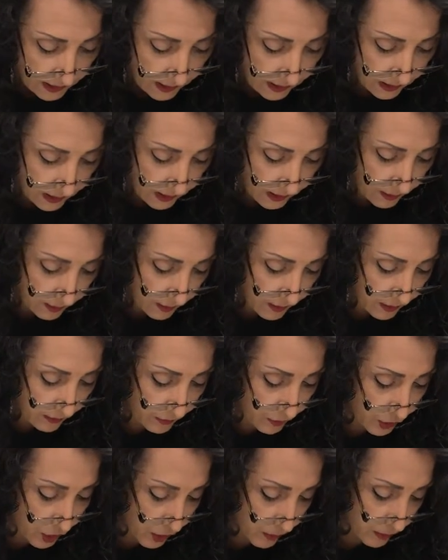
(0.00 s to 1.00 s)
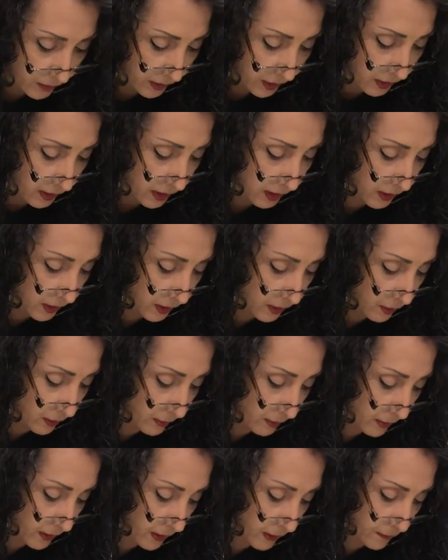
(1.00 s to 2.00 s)
I think I may have jumped the gun there a
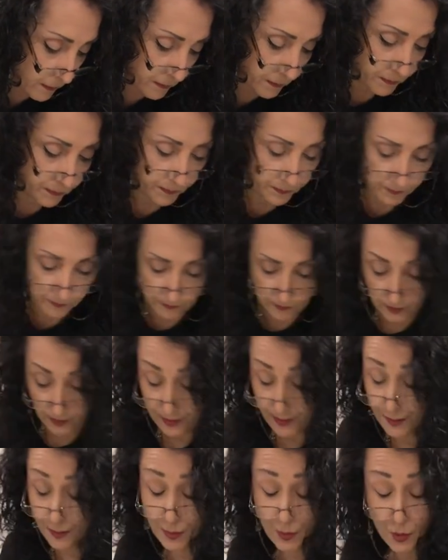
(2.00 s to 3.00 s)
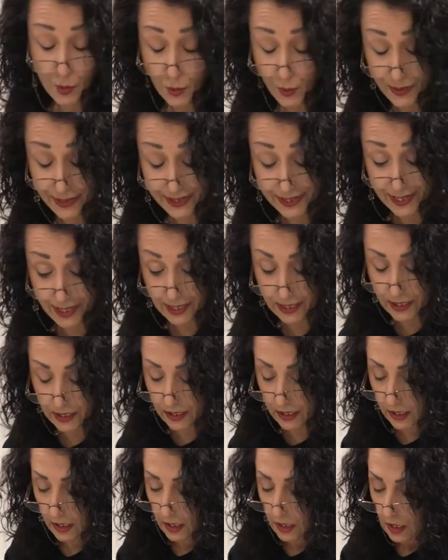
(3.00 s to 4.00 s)
bit because I'm so excited.